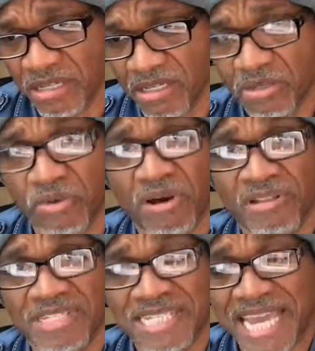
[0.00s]
The wall
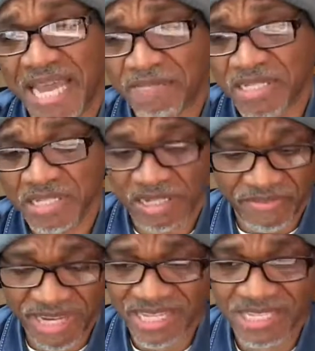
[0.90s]
of scams and stuff.
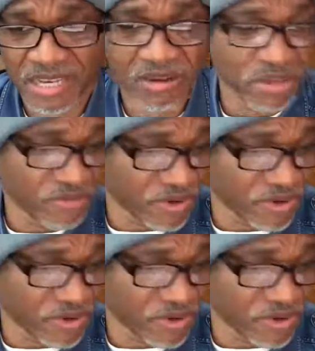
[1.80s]
I can tell you of